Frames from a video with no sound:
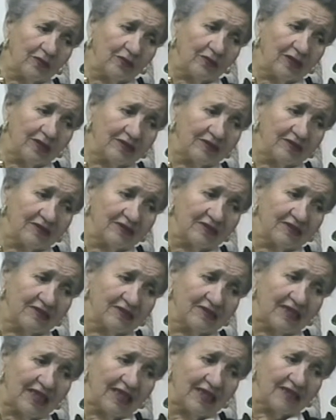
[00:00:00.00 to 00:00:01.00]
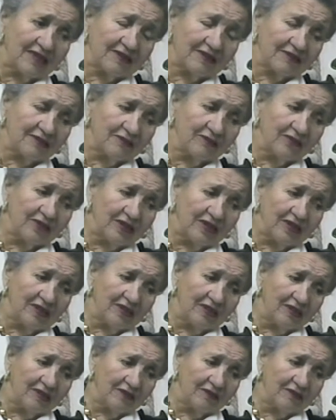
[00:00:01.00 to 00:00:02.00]
we went in disguise.
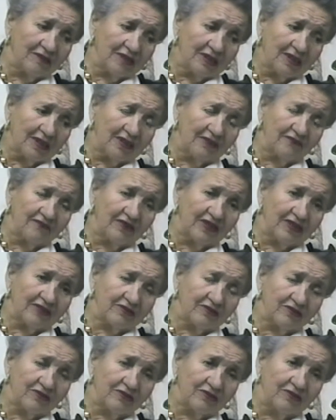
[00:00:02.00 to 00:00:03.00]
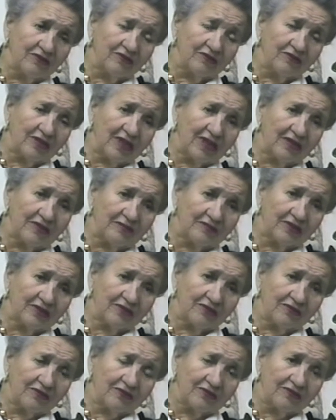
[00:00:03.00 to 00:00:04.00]
We uh, invented new
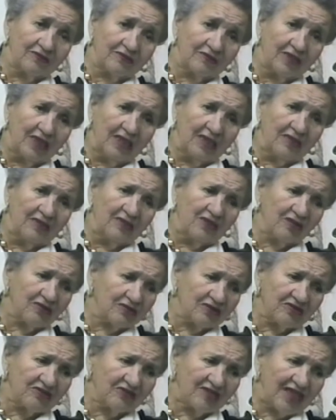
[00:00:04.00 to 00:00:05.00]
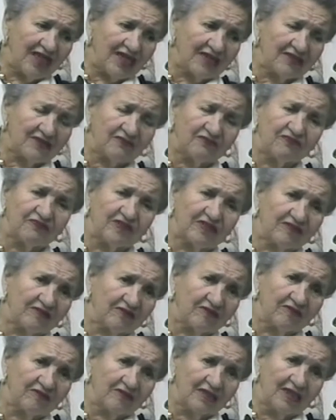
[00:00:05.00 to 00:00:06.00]
names and new not disguised
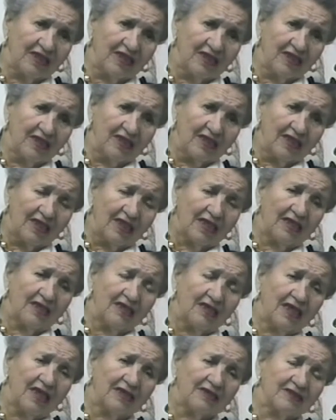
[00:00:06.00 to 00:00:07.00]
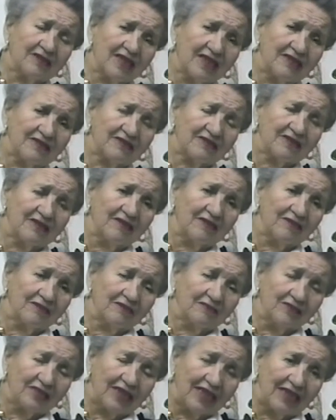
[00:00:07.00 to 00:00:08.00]
physically. He Andres
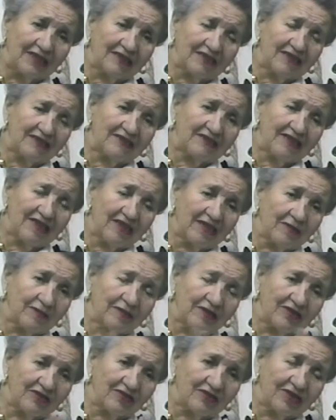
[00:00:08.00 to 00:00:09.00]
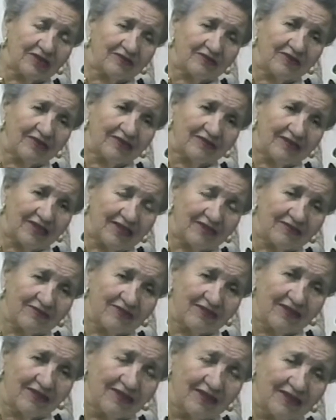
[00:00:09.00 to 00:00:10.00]
uh, dyed his hair because Andres
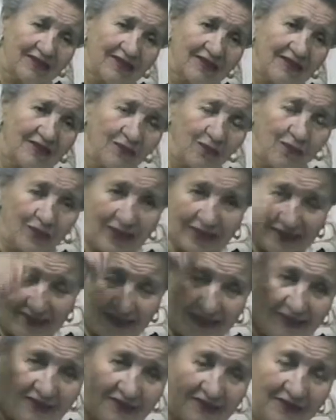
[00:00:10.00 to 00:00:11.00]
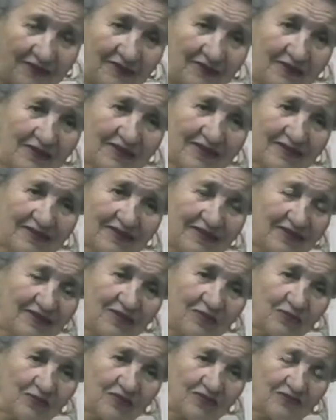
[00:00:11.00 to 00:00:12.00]
has uh, white hair
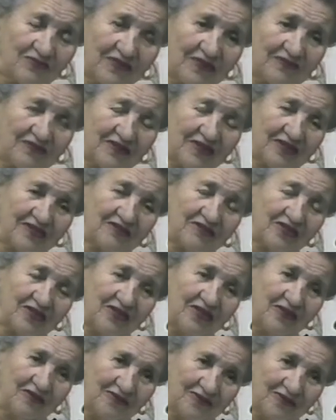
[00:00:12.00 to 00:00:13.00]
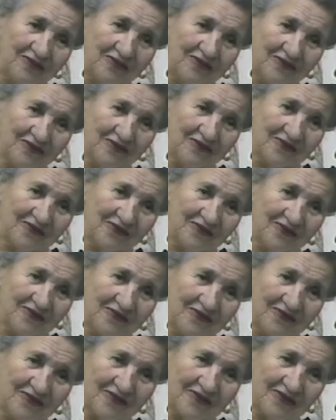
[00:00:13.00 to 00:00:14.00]
since he was very very young.
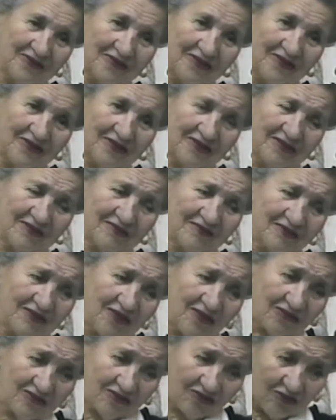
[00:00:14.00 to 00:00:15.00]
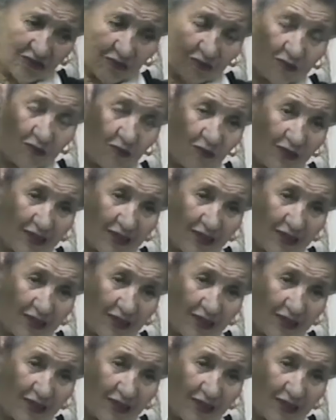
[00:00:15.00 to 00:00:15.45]
Uh, not so